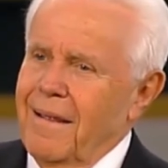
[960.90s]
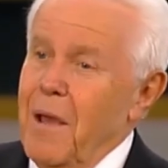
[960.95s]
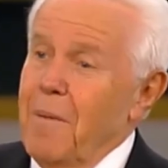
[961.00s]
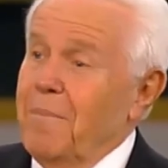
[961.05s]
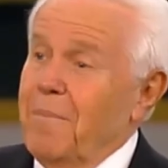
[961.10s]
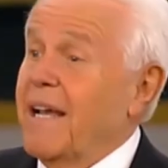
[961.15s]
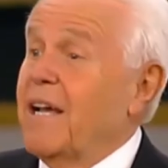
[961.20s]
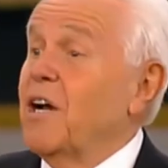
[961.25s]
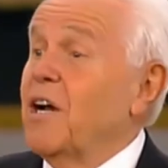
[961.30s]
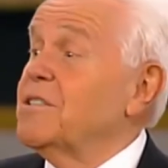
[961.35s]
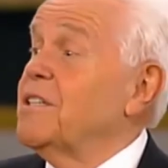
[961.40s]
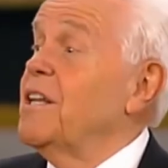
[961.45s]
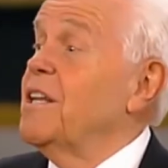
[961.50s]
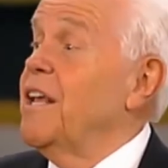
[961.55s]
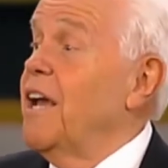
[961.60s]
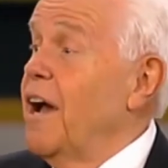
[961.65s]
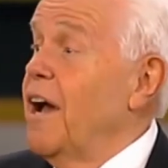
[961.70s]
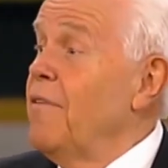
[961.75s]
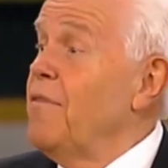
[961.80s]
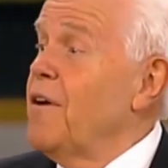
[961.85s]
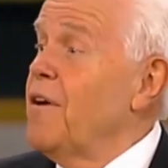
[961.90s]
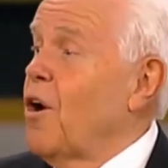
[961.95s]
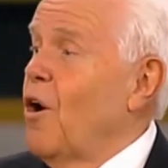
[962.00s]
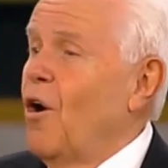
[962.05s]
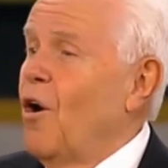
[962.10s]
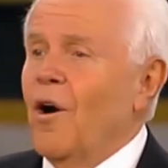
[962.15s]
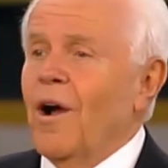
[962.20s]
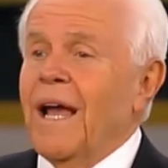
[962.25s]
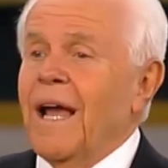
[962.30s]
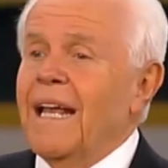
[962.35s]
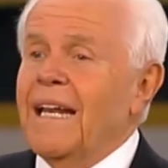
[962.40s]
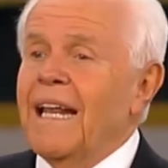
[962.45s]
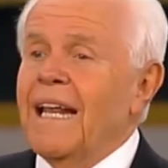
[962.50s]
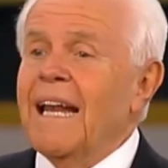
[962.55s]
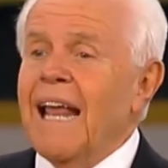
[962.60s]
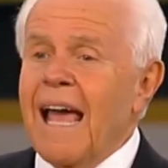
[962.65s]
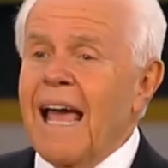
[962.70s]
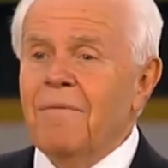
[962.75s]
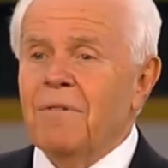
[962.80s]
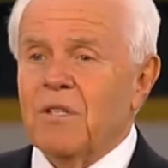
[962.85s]
Because in the other car, it
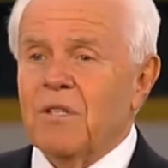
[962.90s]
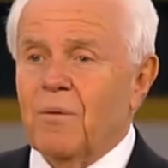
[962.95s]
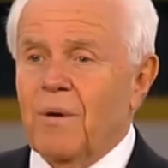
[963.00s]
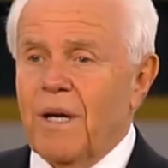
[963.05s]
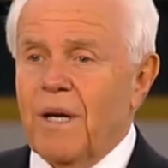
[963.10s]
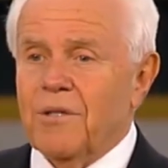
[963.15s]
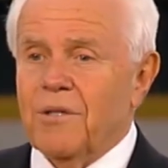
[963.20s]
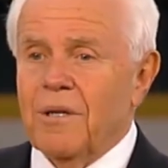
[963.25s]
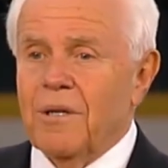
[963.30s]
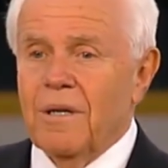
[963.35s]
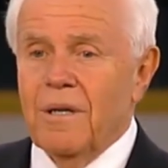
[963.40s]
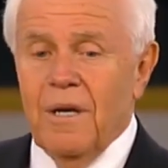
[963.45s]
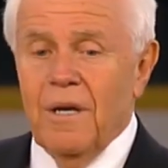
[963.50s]
didn't have a switch.